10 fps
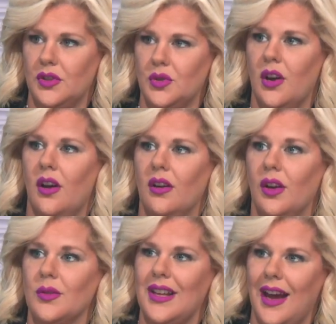to draw
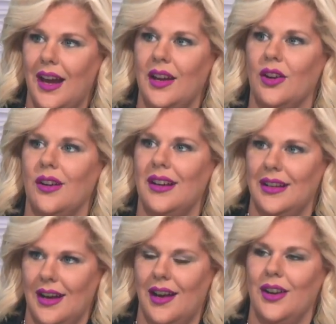goes higher
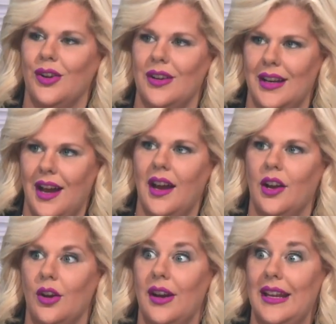and higher and
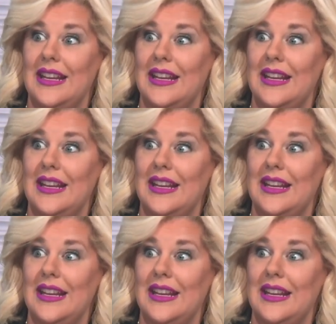higher